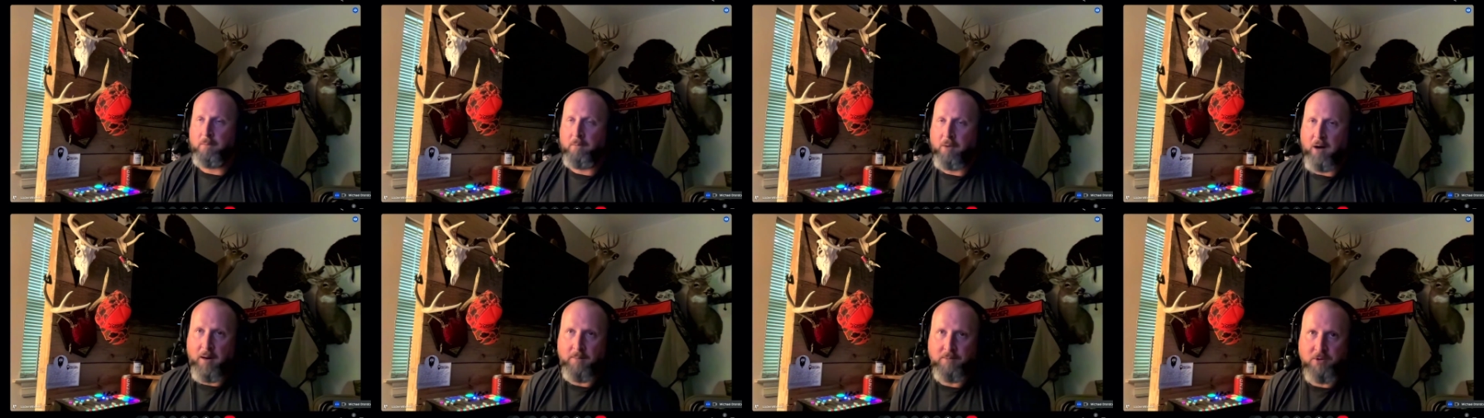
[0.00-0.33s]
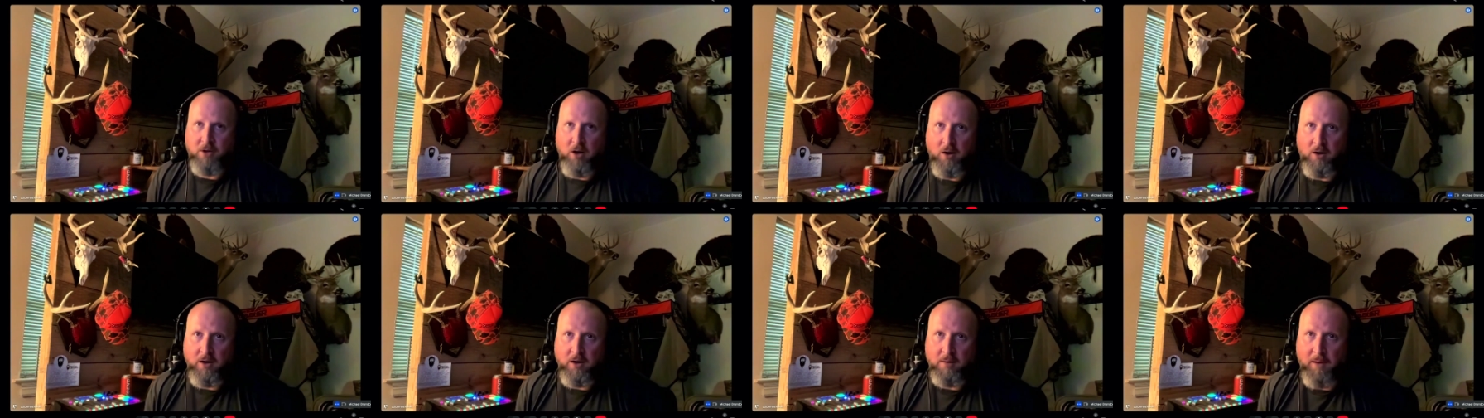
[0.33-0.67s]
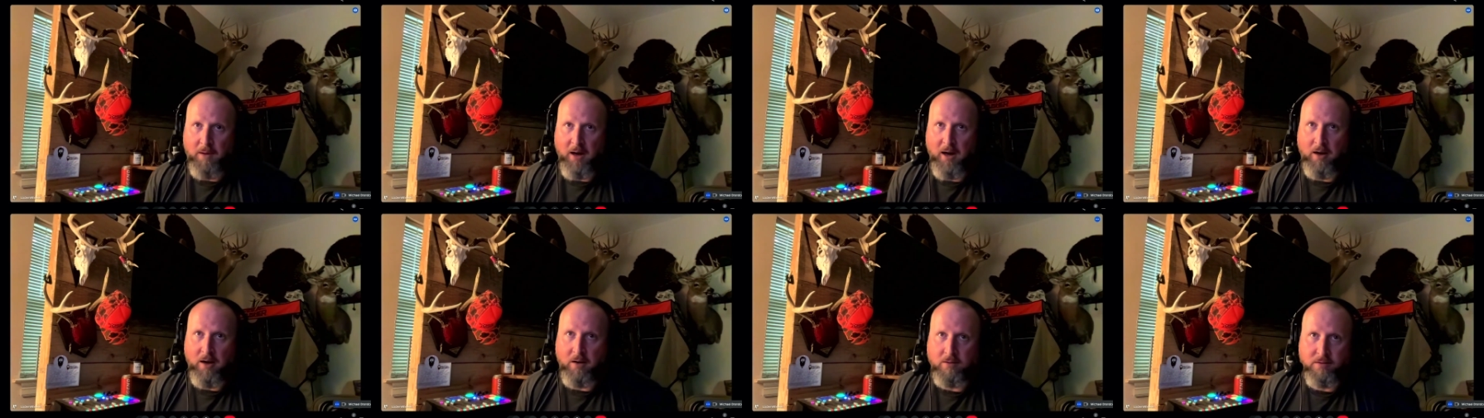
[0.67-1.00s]
But I'm talking
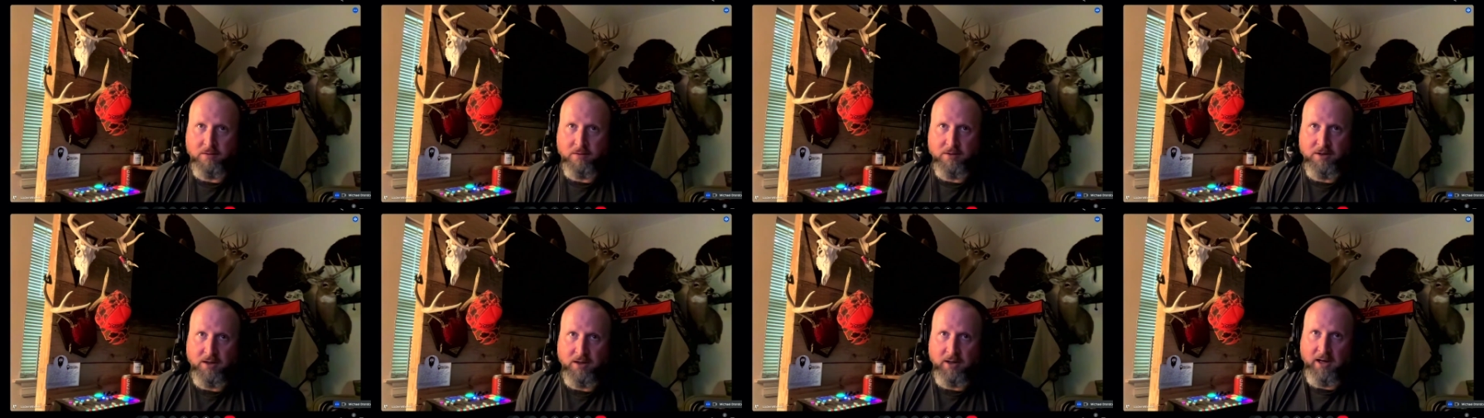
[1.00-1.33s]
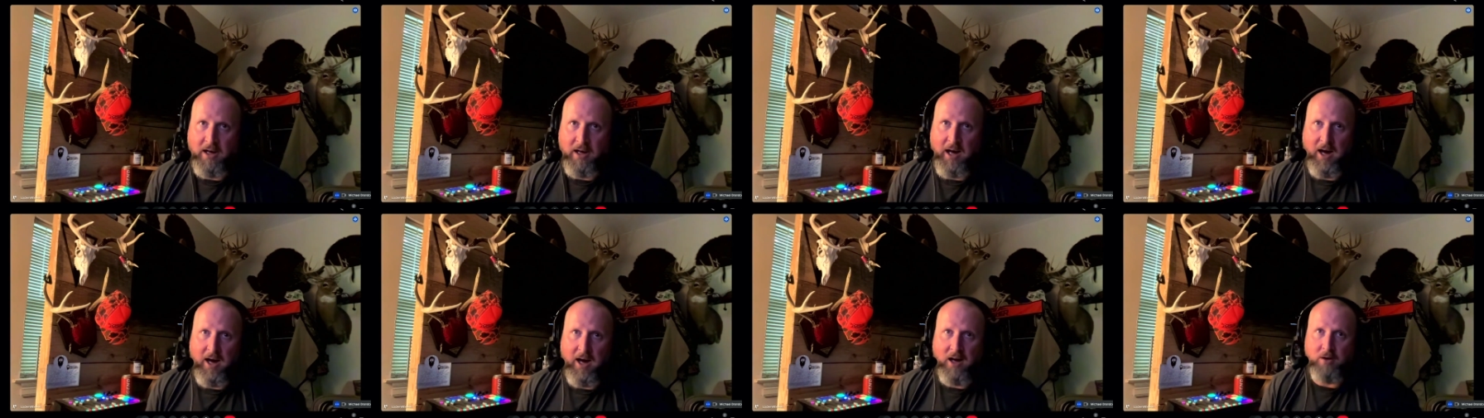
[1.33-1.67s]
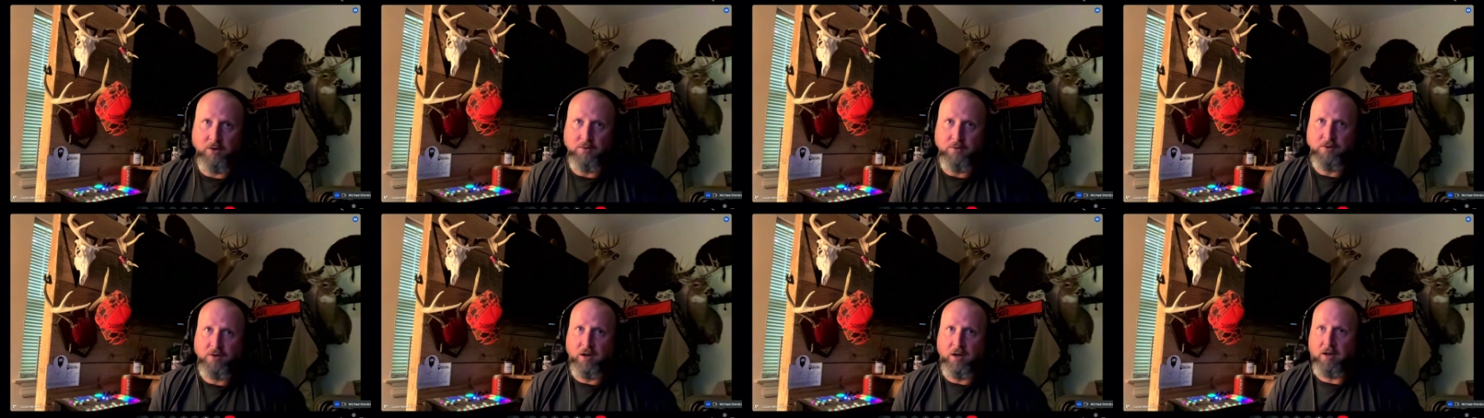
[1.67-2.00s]
about to the guy
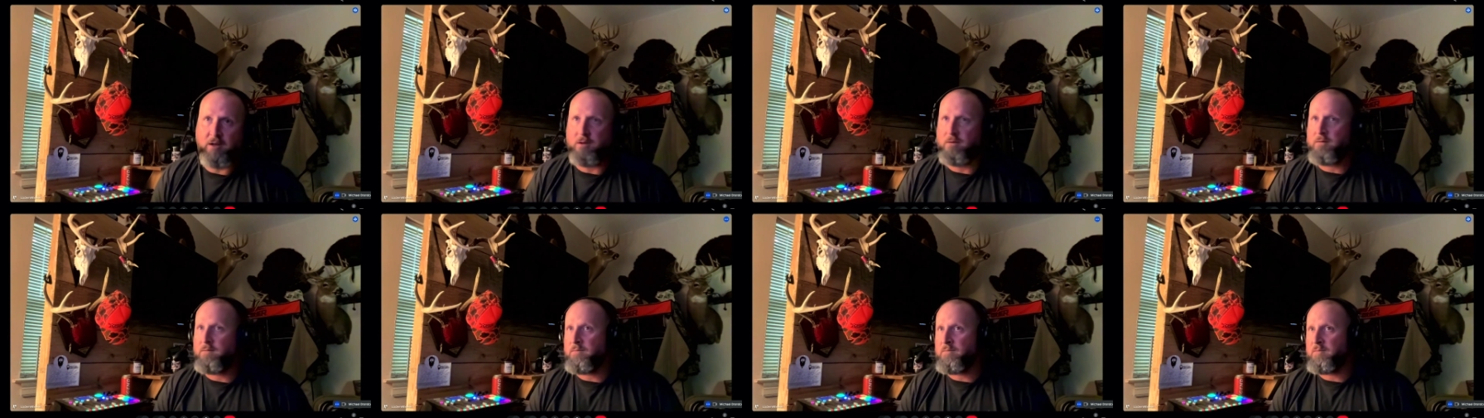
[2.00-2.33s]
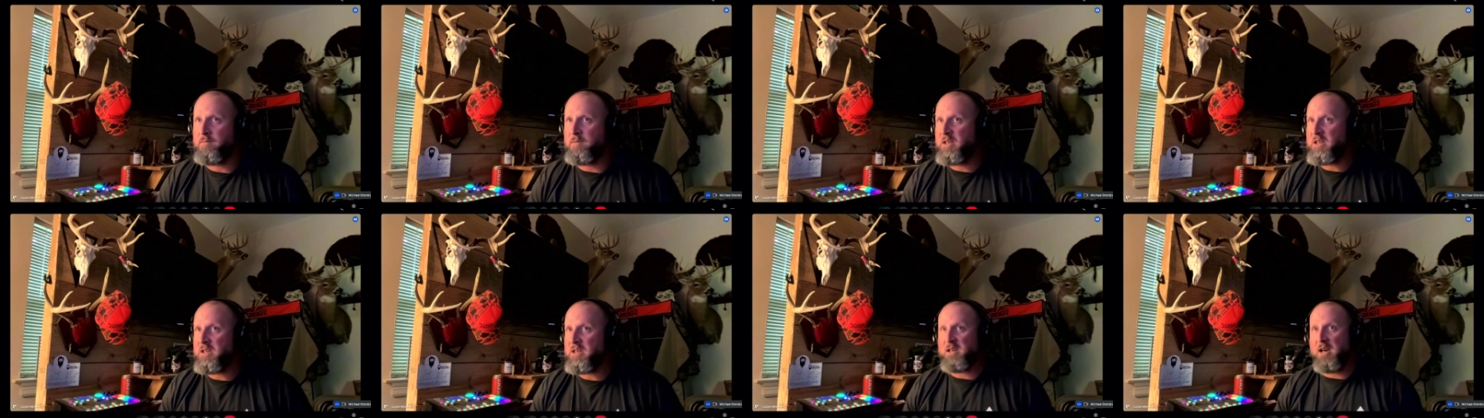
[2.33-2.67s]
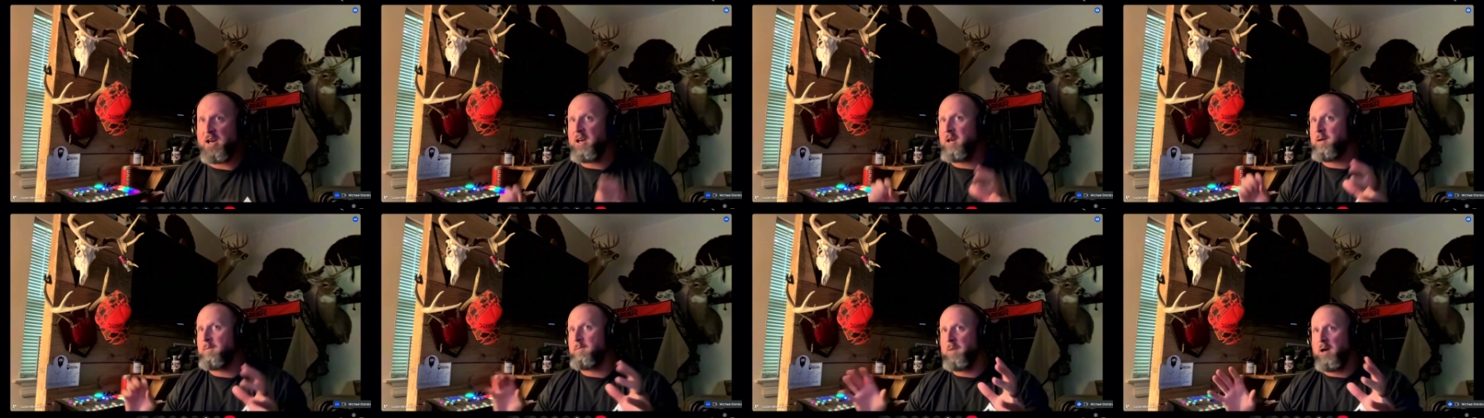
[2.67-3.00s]
who's hunting the
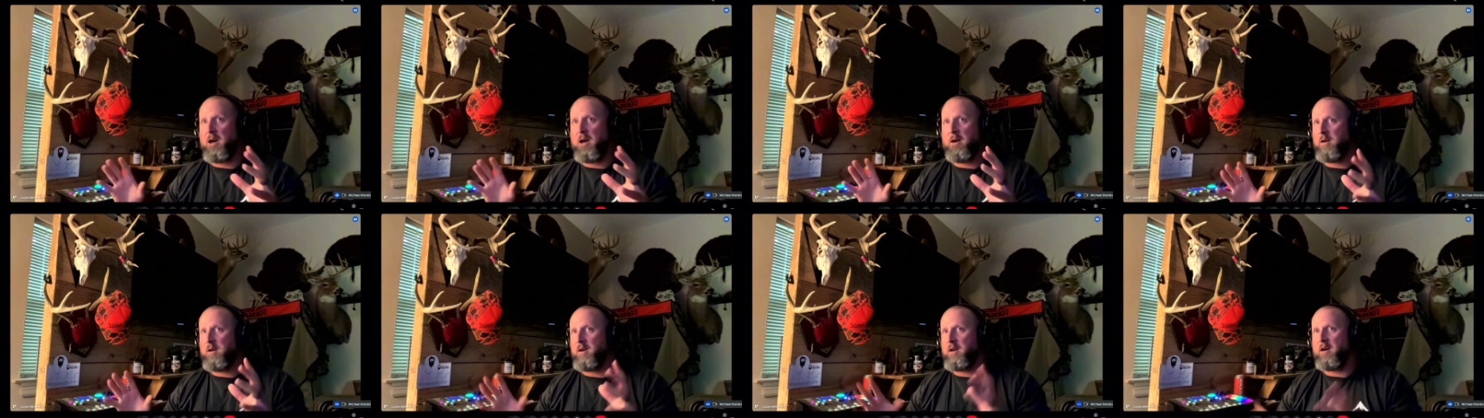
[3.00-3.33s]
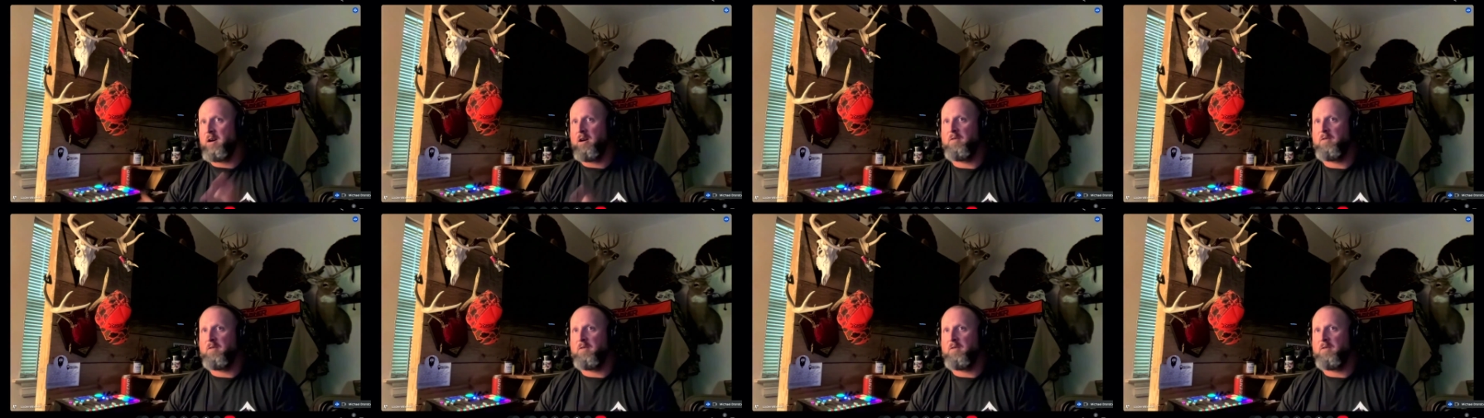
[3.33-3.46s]
same area